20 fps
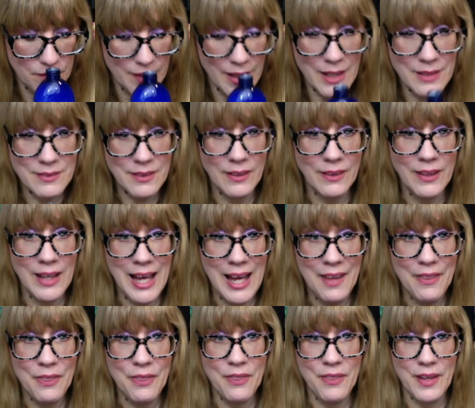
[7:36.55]
It's a
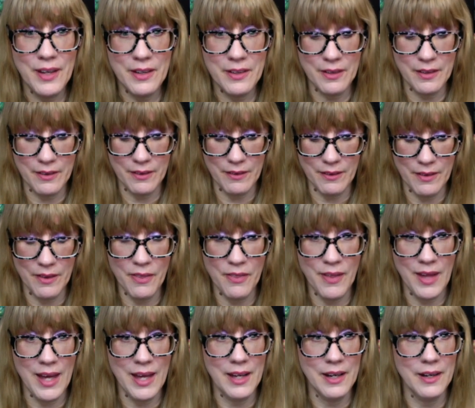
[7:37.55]
lot thicker
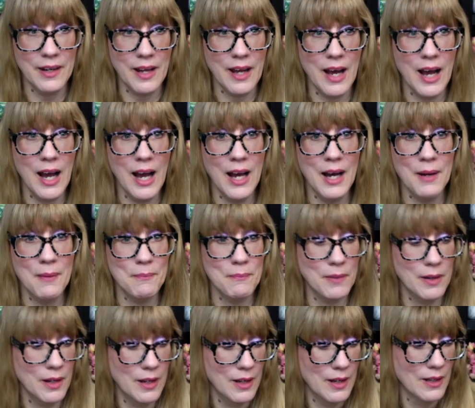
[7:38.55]
than,
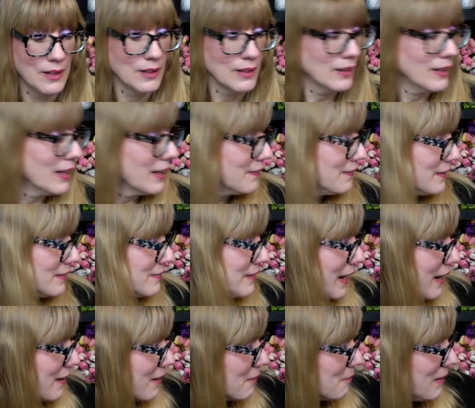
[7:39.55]
like, these
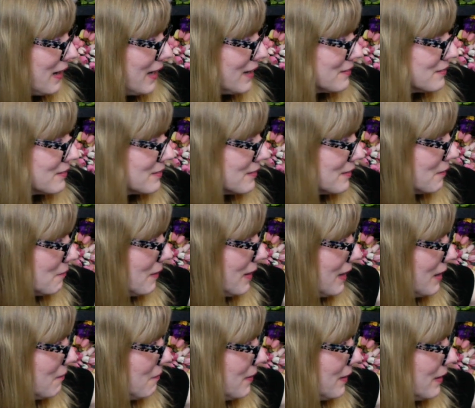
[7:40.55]
hair masks, in my
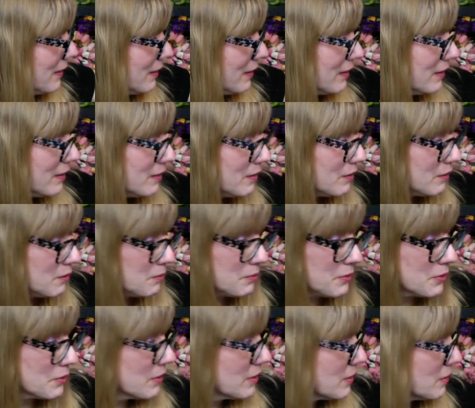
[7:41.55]
opinion.
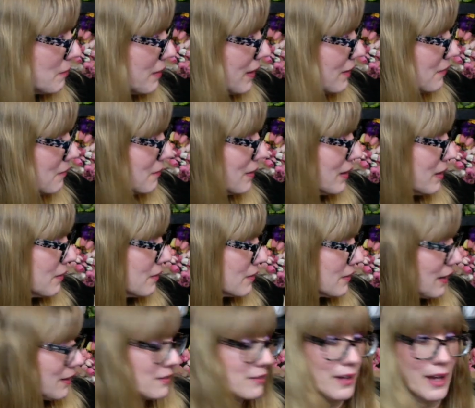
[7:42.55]
Oops, we're at the Bath and Body Works.
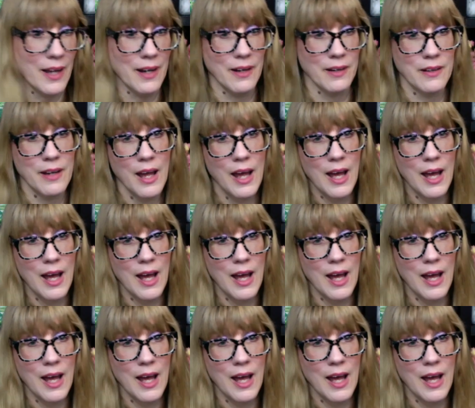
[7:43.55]
I just had it.